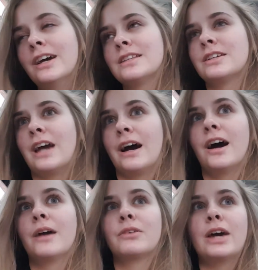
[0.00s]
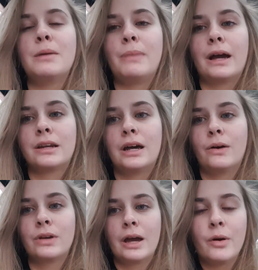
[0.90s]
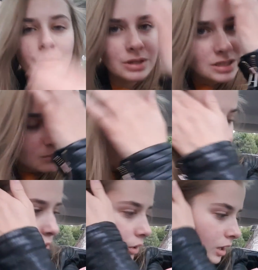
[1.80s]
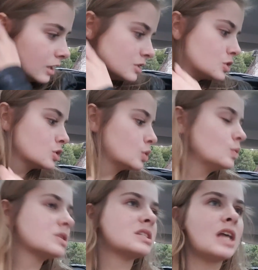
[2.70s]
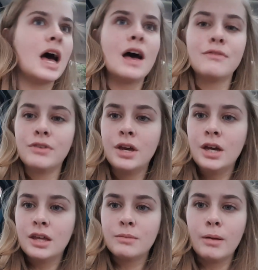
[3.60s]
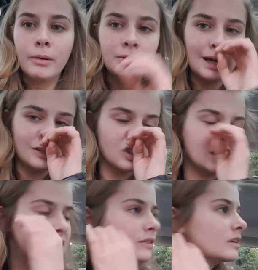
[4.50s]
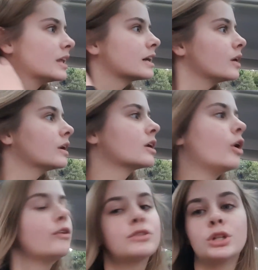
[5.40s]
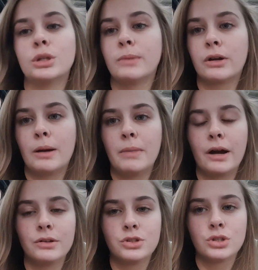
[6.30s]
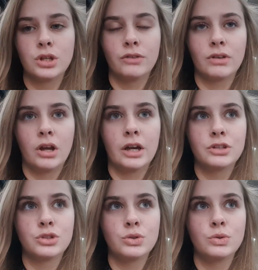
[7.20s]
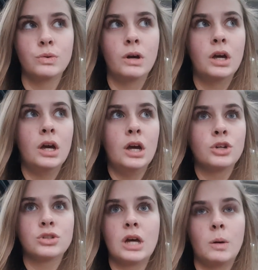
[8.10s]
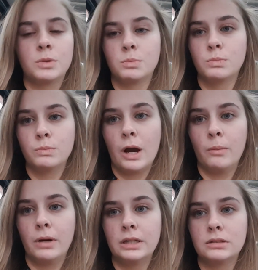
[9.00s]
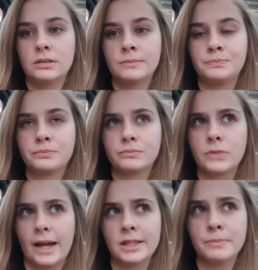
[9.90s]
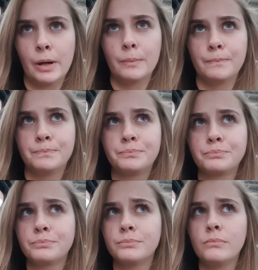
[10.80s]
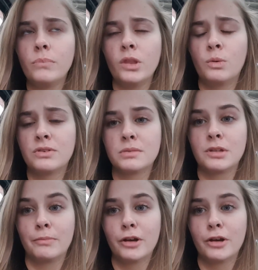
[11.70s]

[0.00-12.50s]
So yeah, I'm gonna head back now, get on with some more school stuff. I think my mum and dad are just leaving, they're going off to my grandparents just overnight to just help them, help my dad's mum with some stuff.